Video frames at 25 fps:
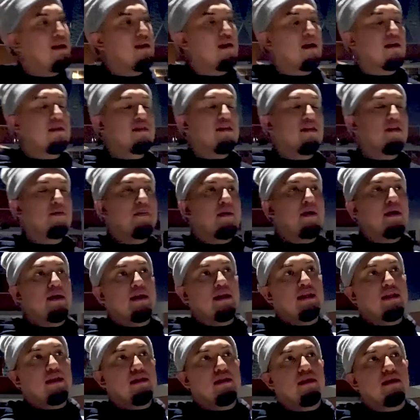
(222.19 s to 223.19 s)
not think about
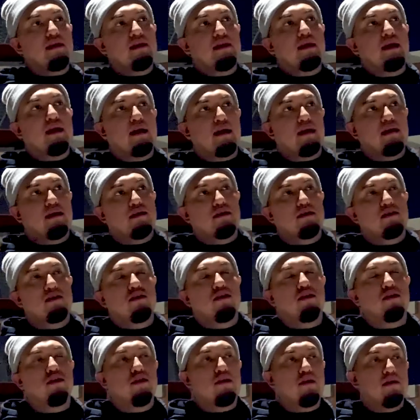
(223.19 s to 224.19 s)
anything that
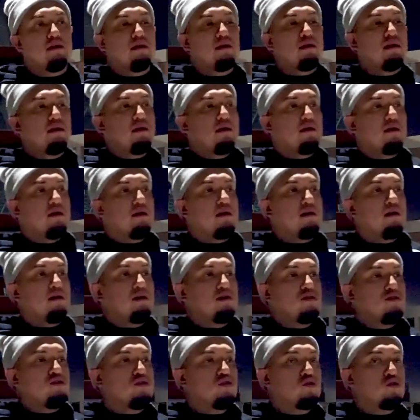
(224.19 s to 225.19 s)
could
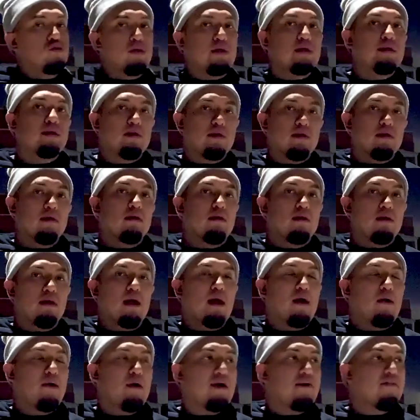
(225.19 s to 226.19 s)
trigger
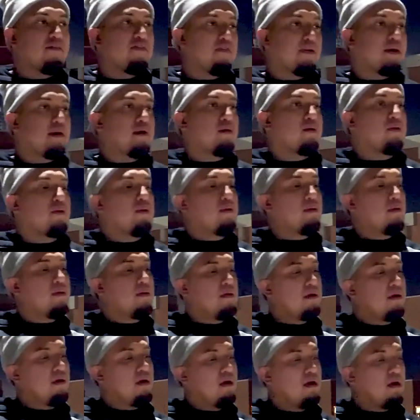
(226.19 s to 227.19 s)
how I feel.
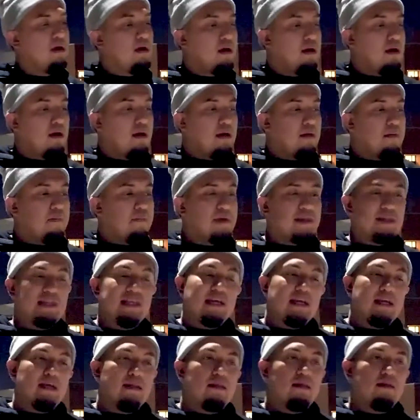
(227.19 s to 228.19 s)
But
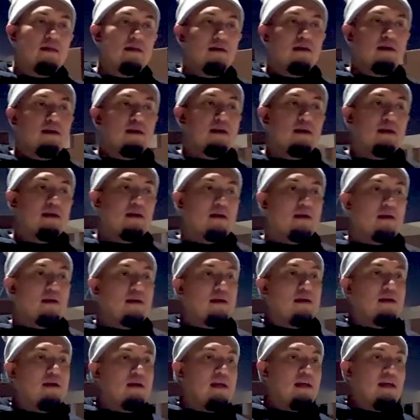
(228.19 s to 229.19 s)
then
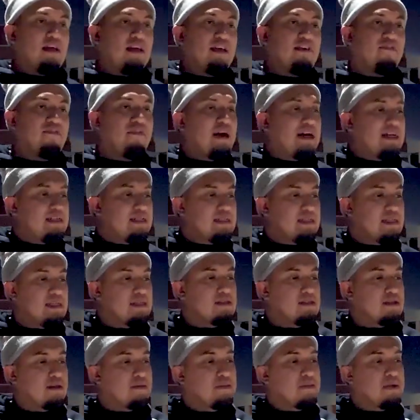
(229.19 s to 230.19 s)
if I see
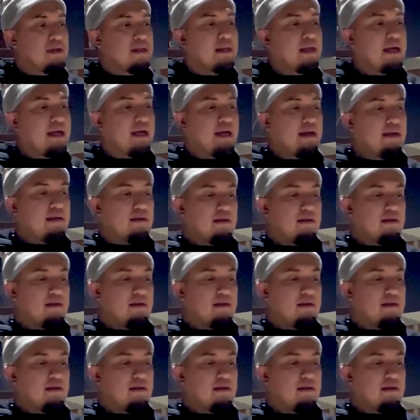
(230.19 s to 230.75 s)
something that